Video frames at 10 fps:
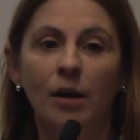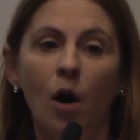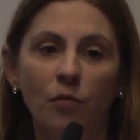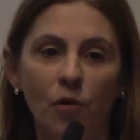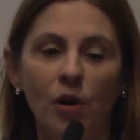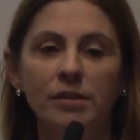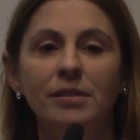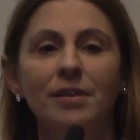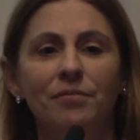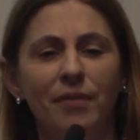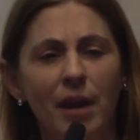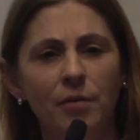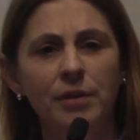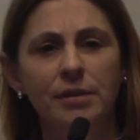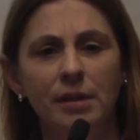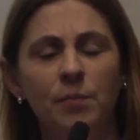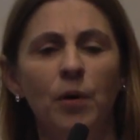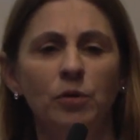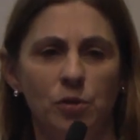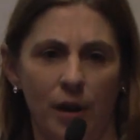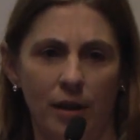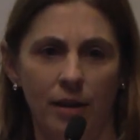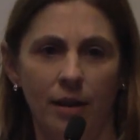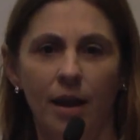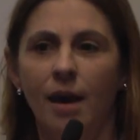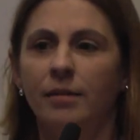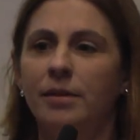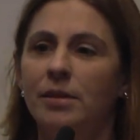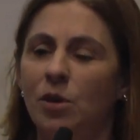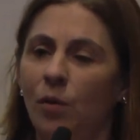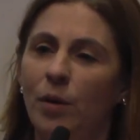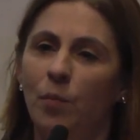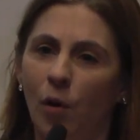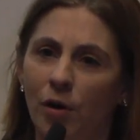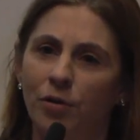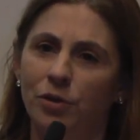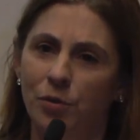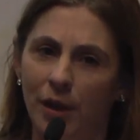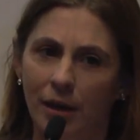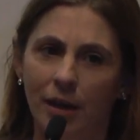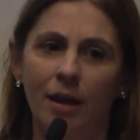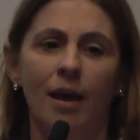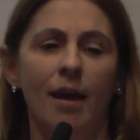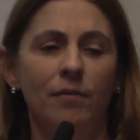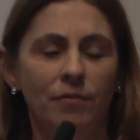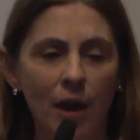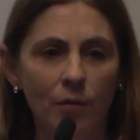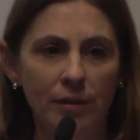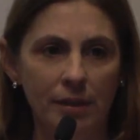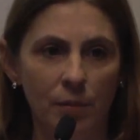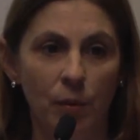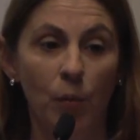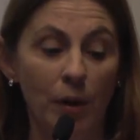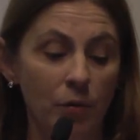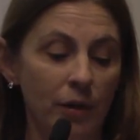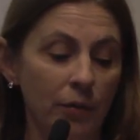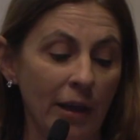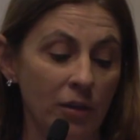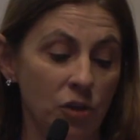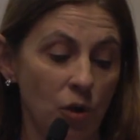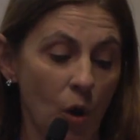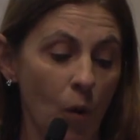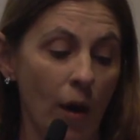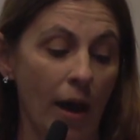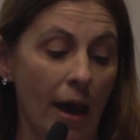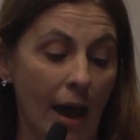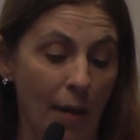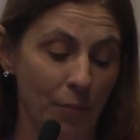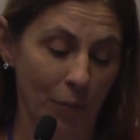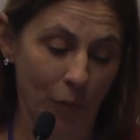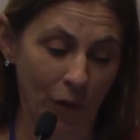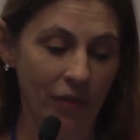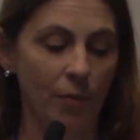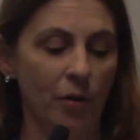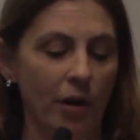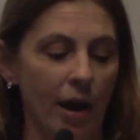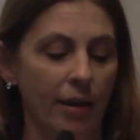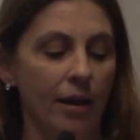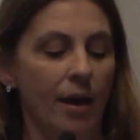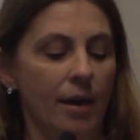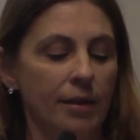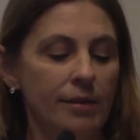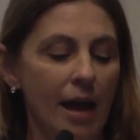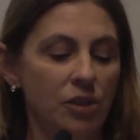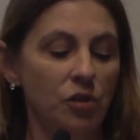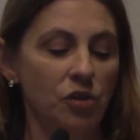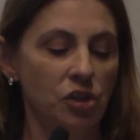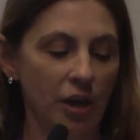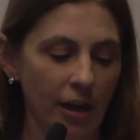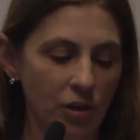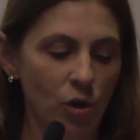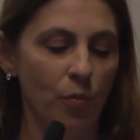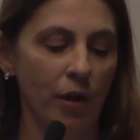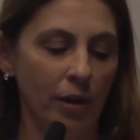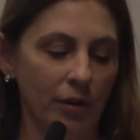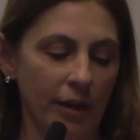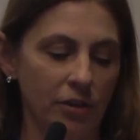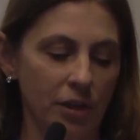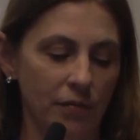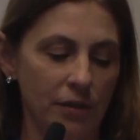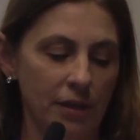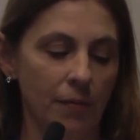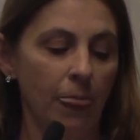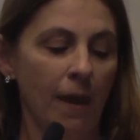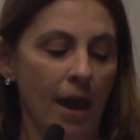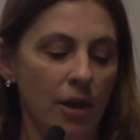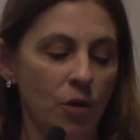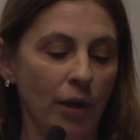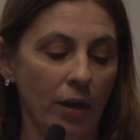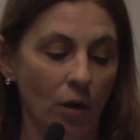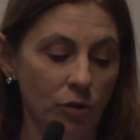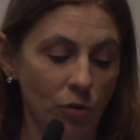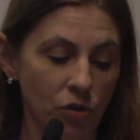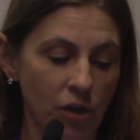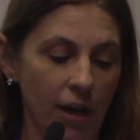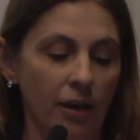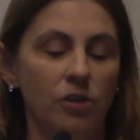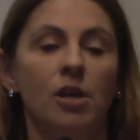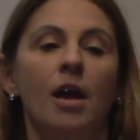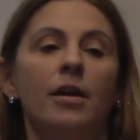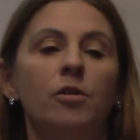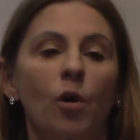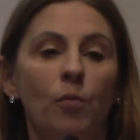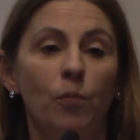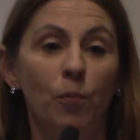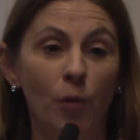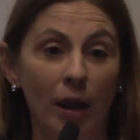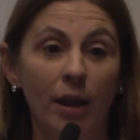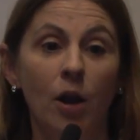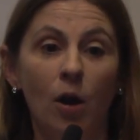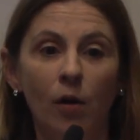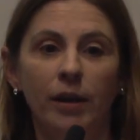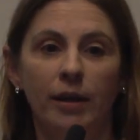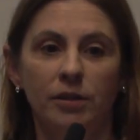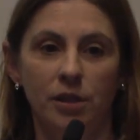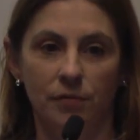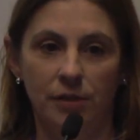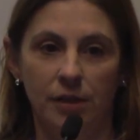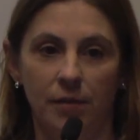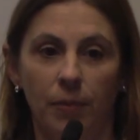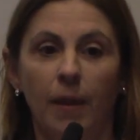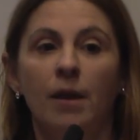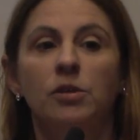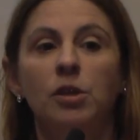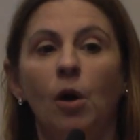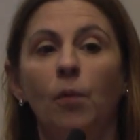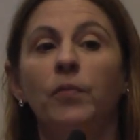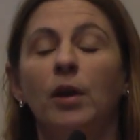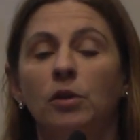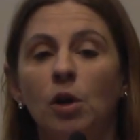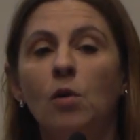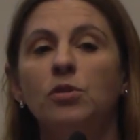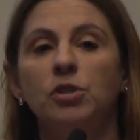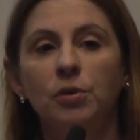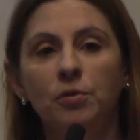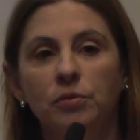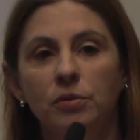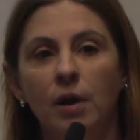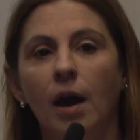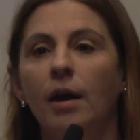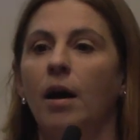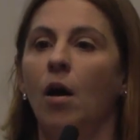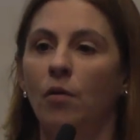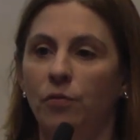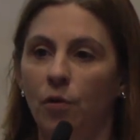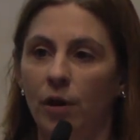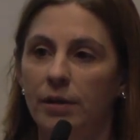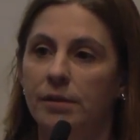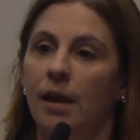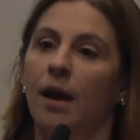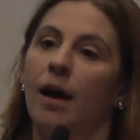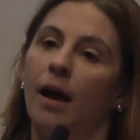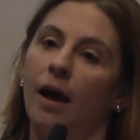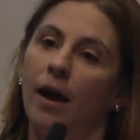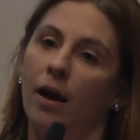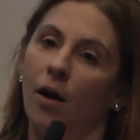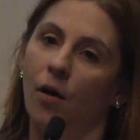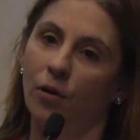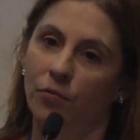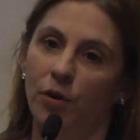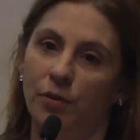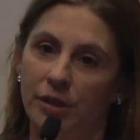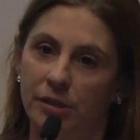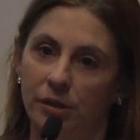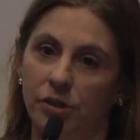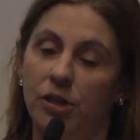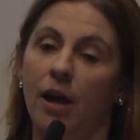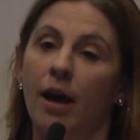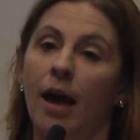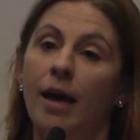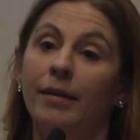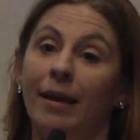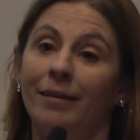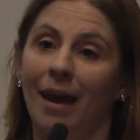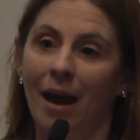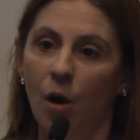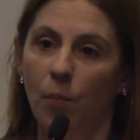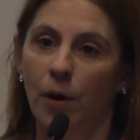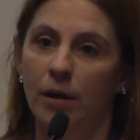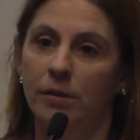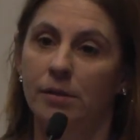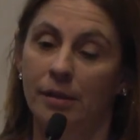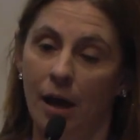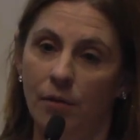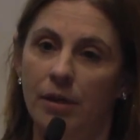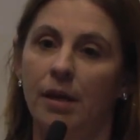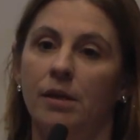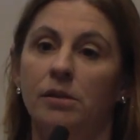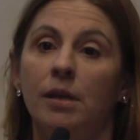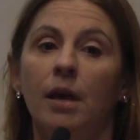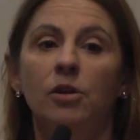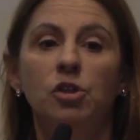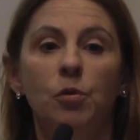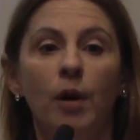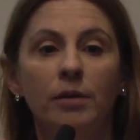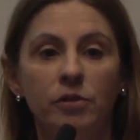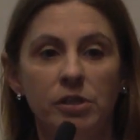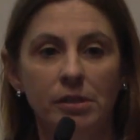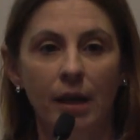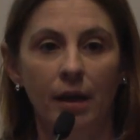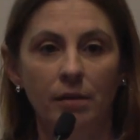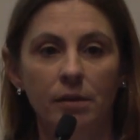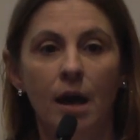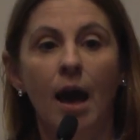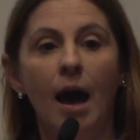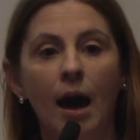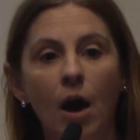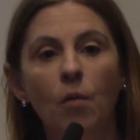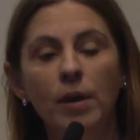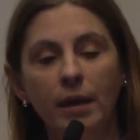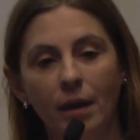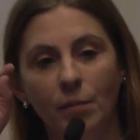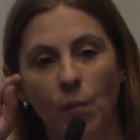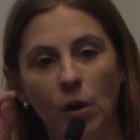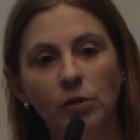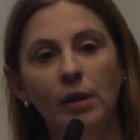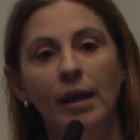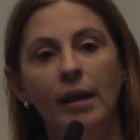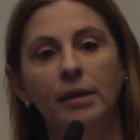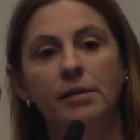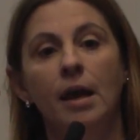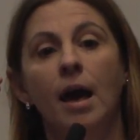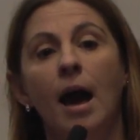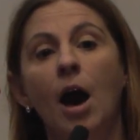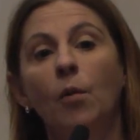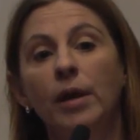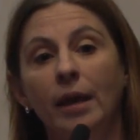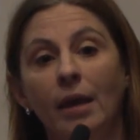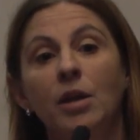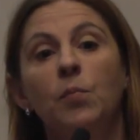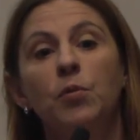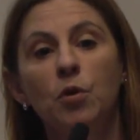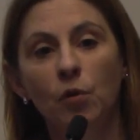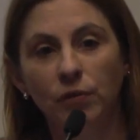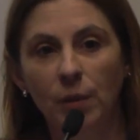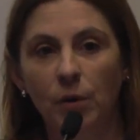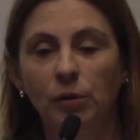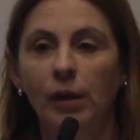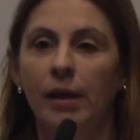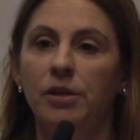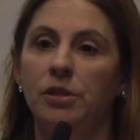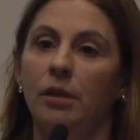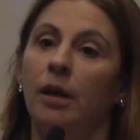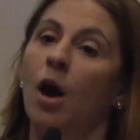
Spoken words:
Of course, it's a very simple training. This is only motor training and very simple. But we can show with MRI is that you change your brain connectivity, and you can also change your brain connectivity. So those tools are, of course, only for research, and can help us nowadays to understand how we can modulate, how we can improve the modulation,